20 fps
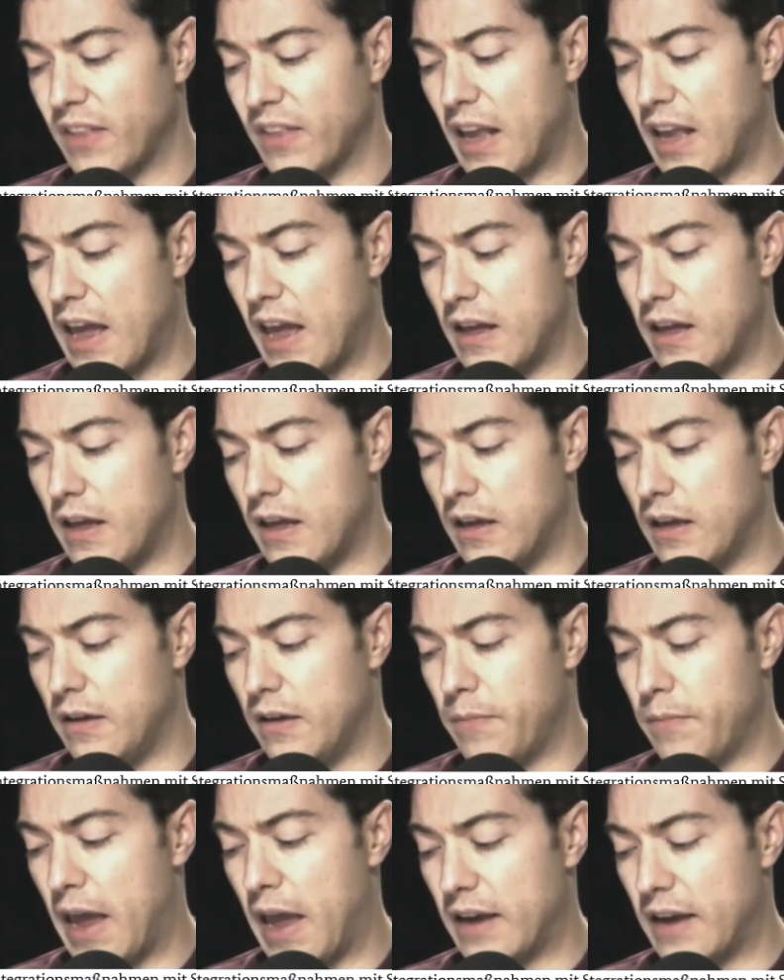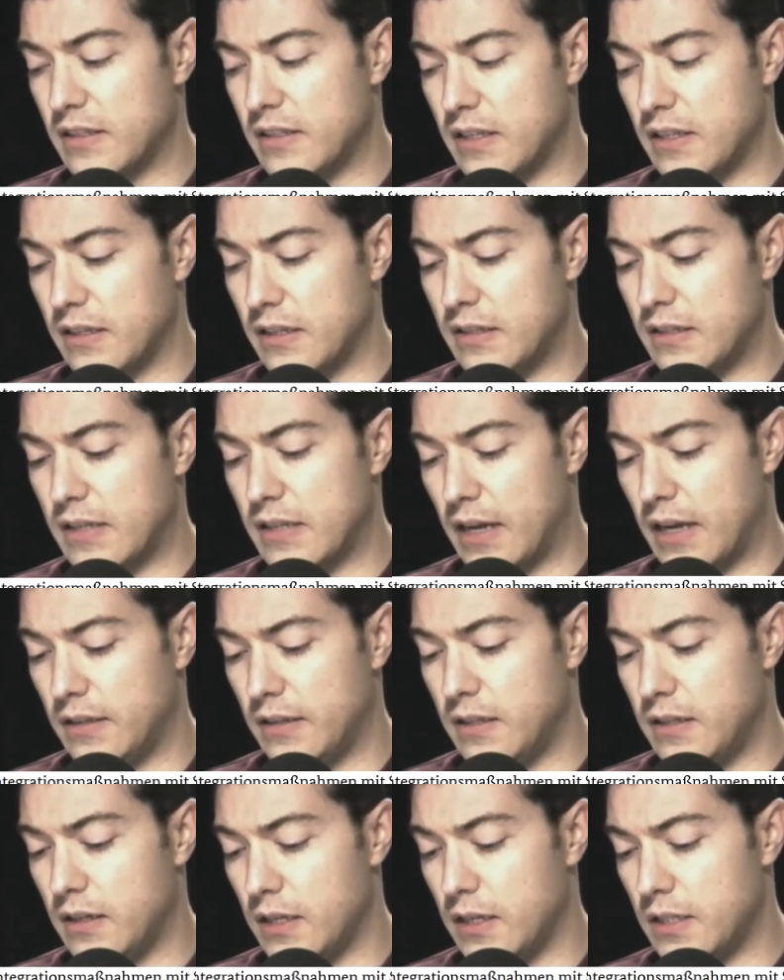access
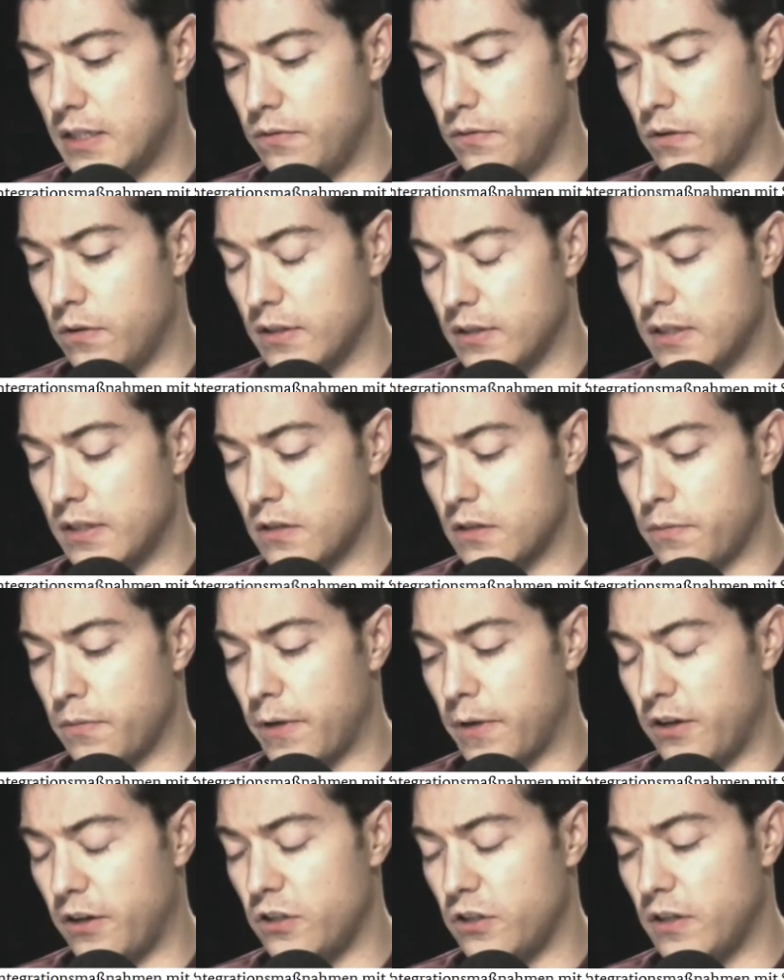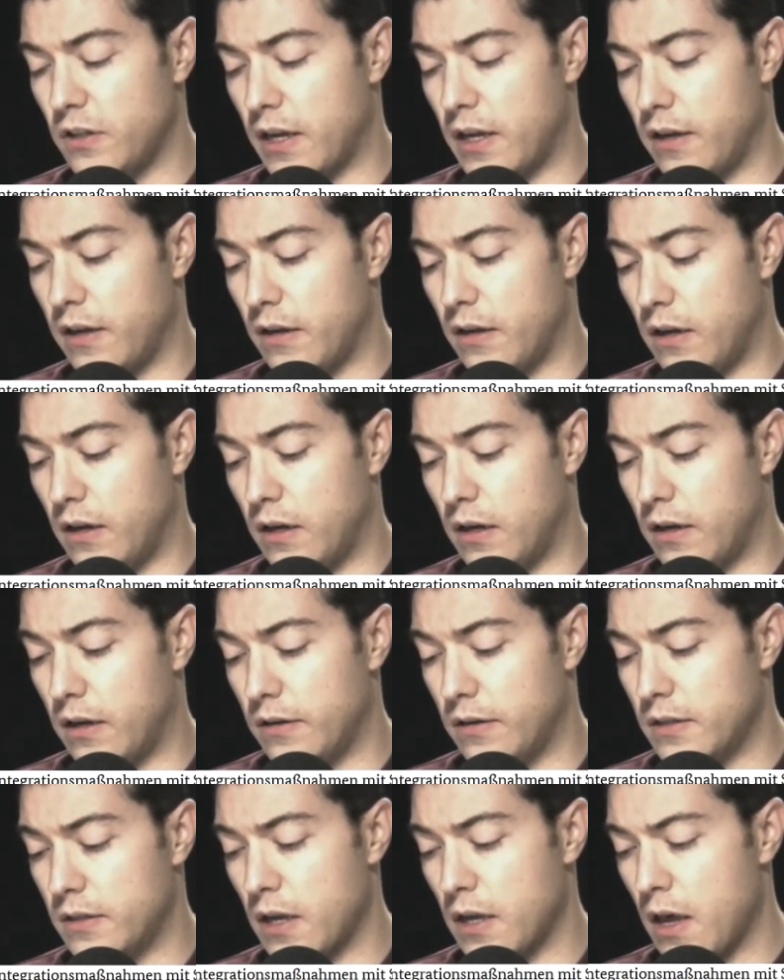centers for the discrimination and
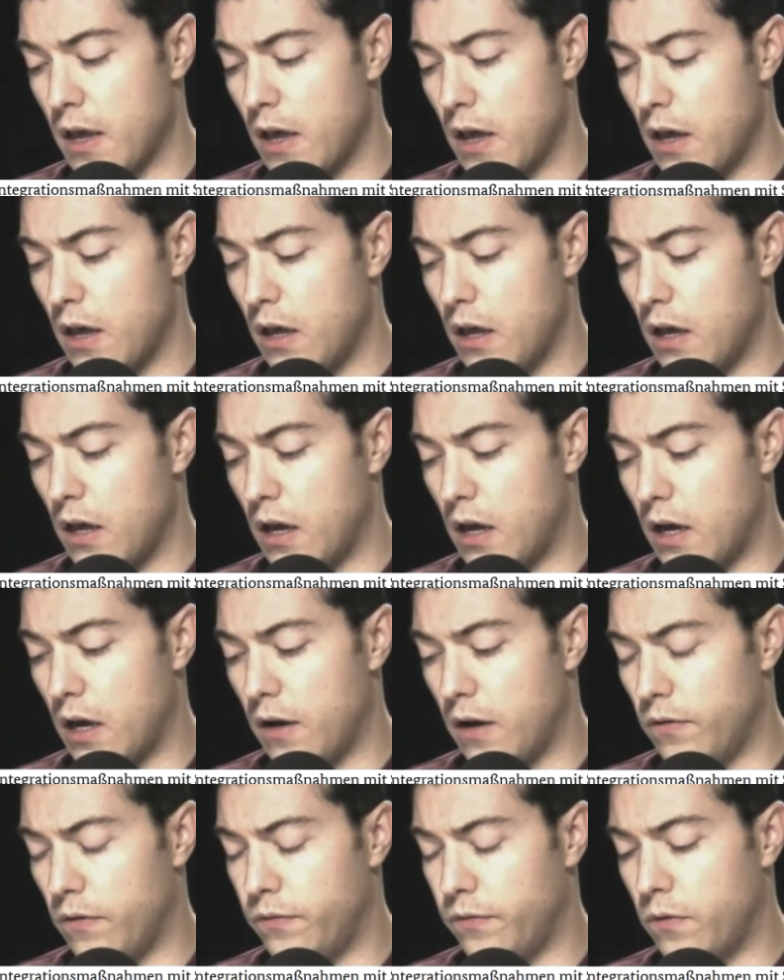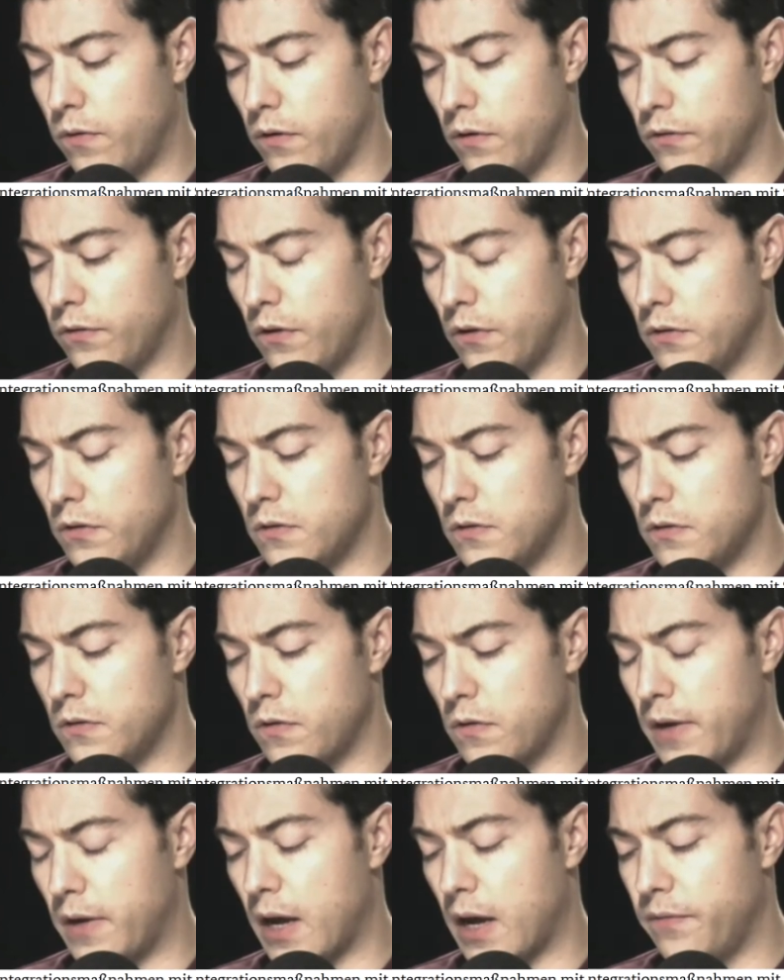for those who have
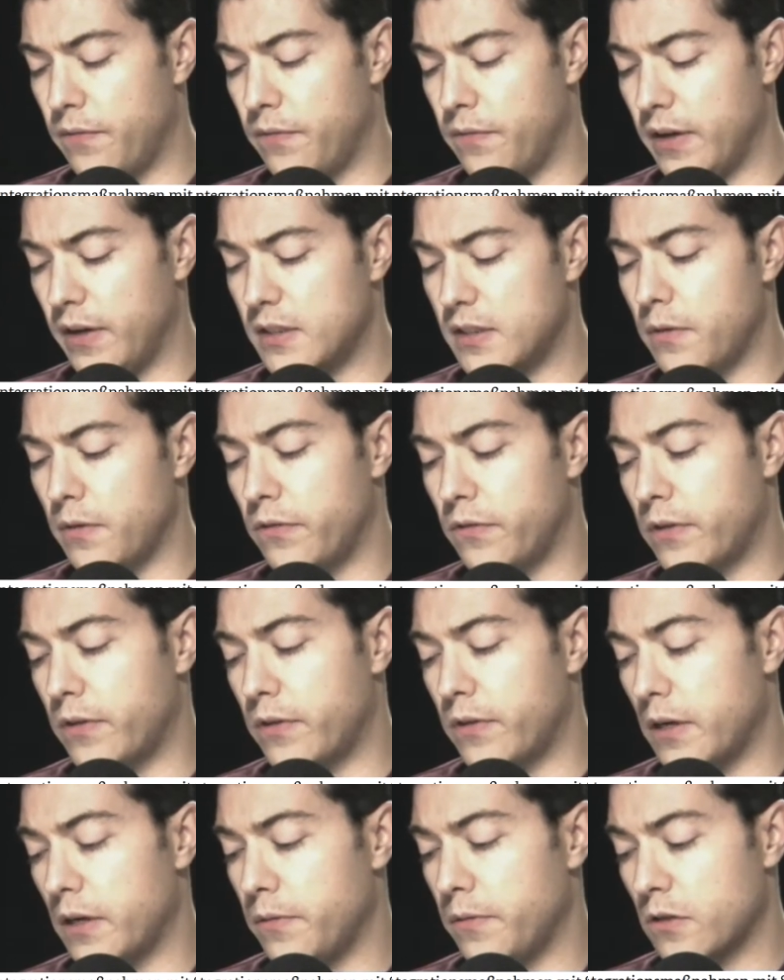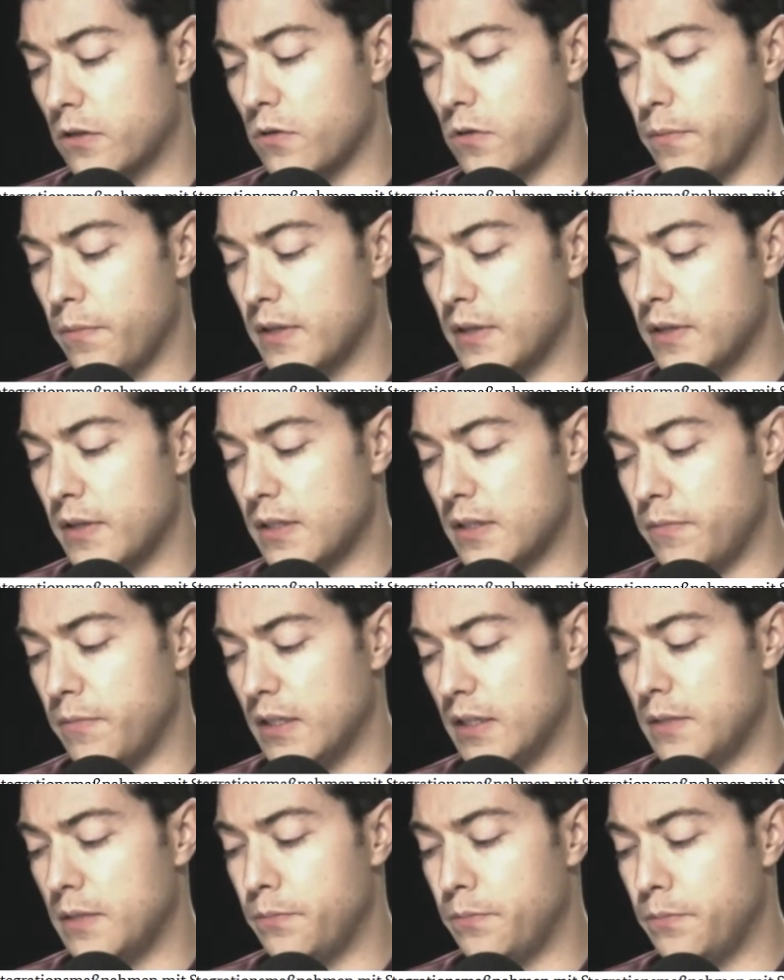become victim of right-wing extremism in
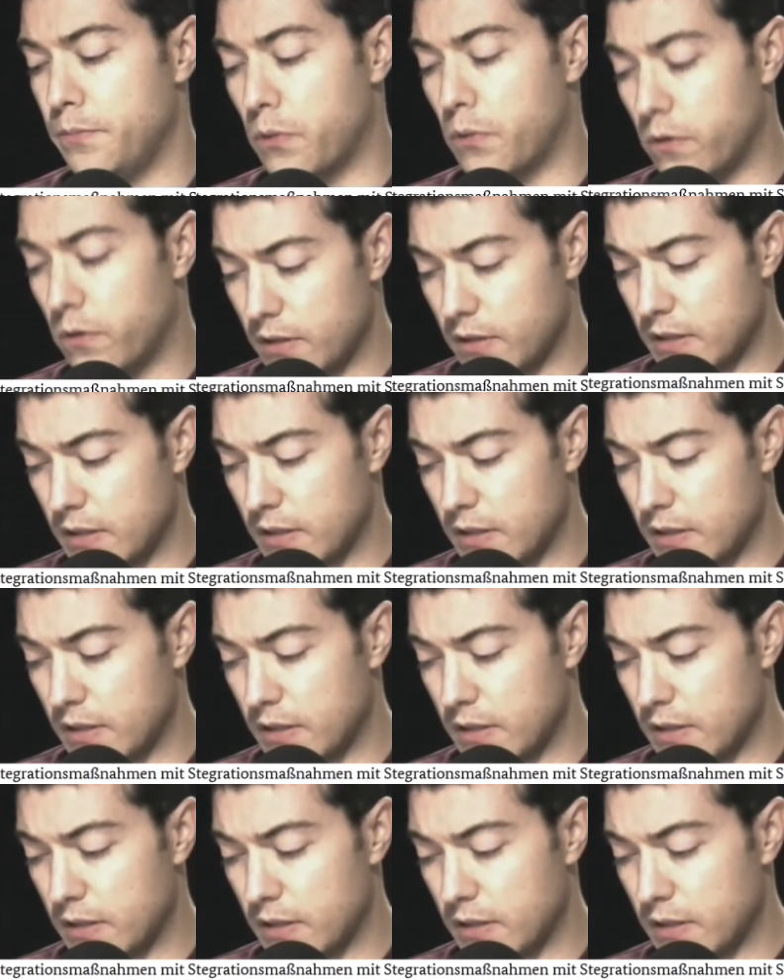sports,